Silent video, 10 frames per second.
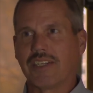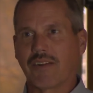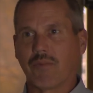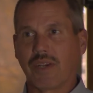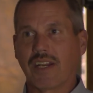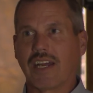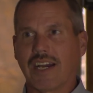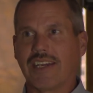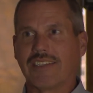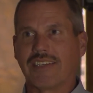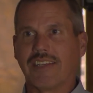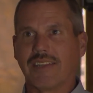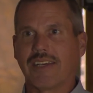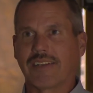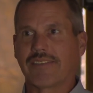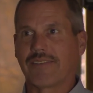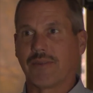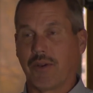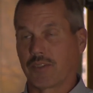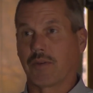not realizing that
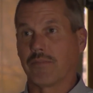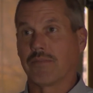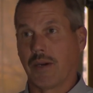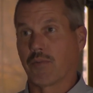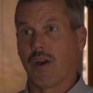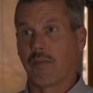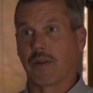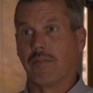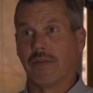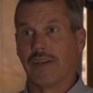there's a problem.